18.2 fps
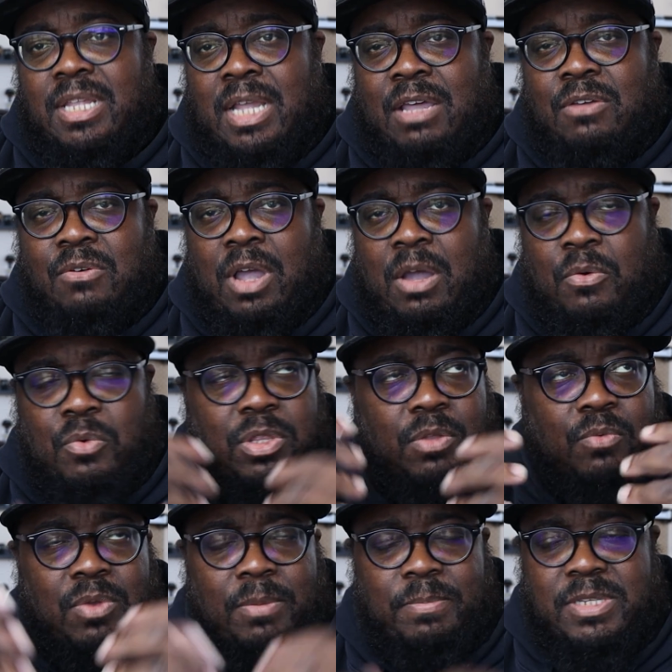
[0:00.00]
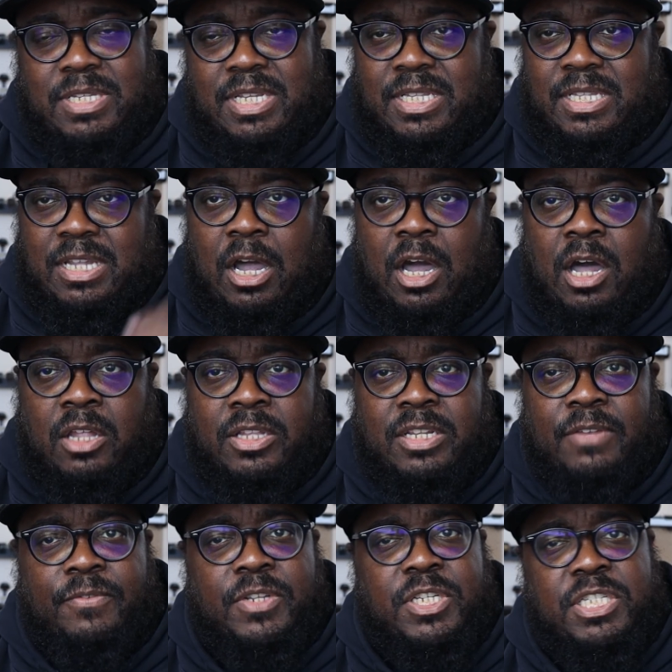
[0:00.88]
I want to represent all
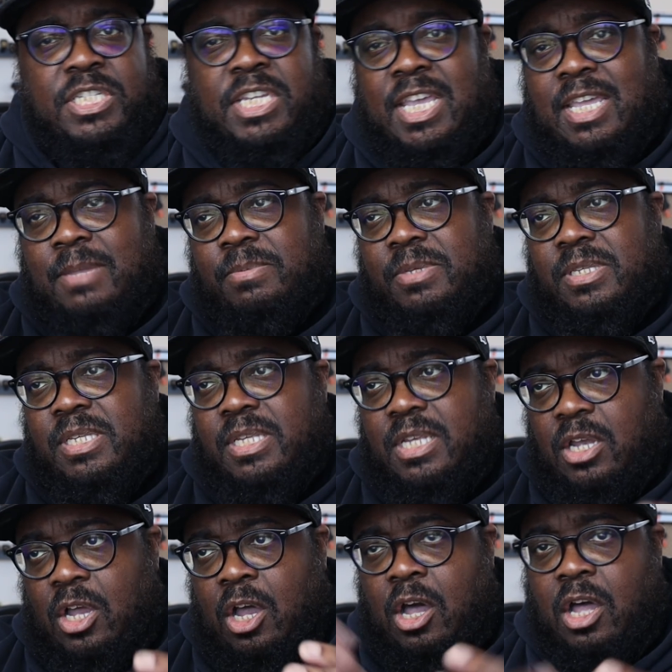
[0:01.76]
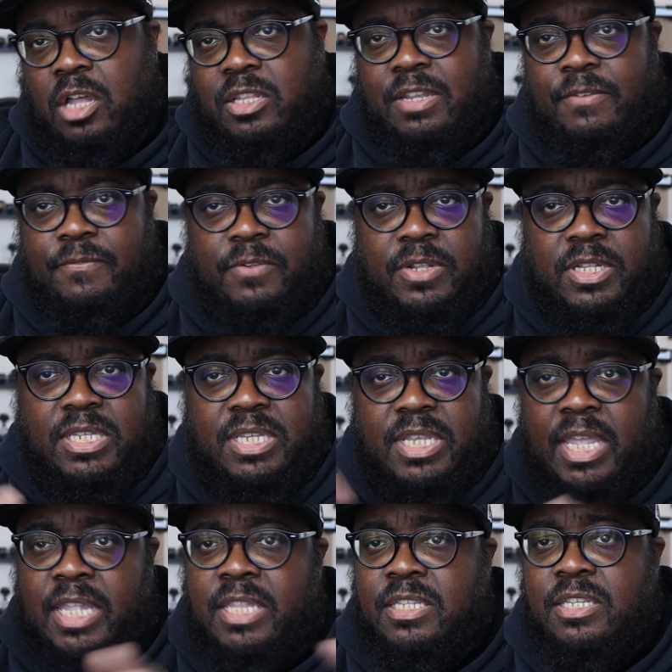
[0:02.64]
different shapes, all different
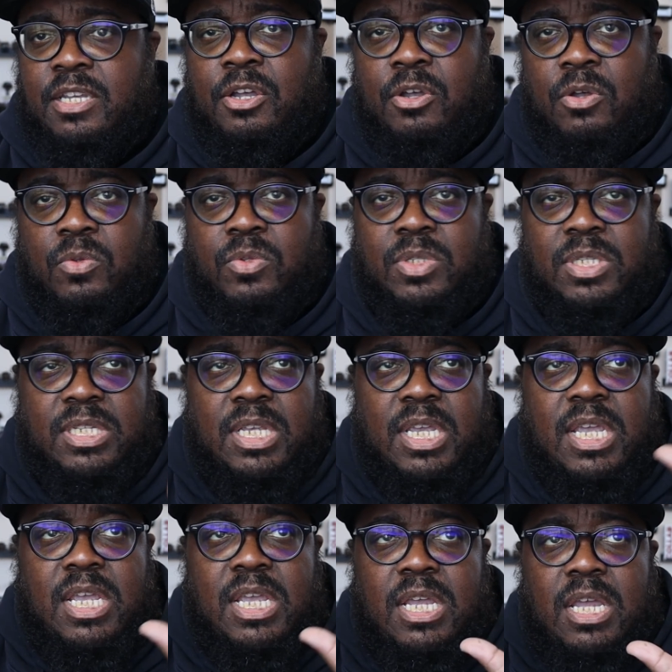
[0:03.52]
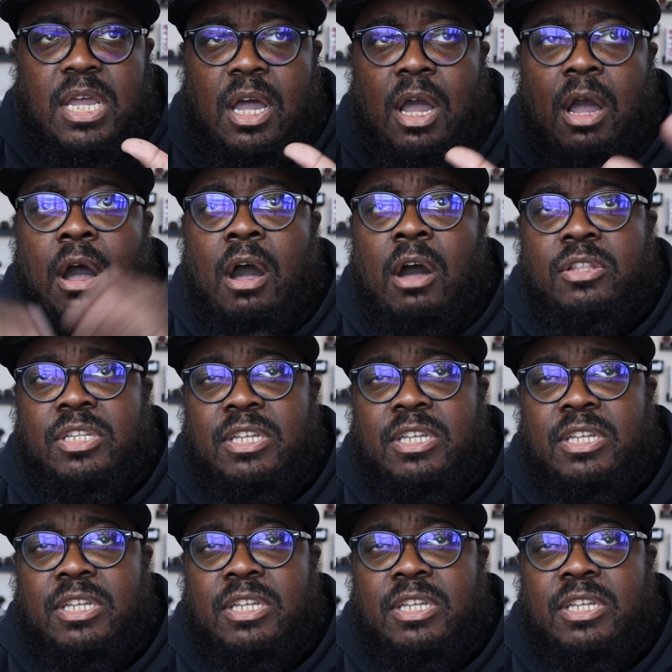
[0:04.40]
skin tones, all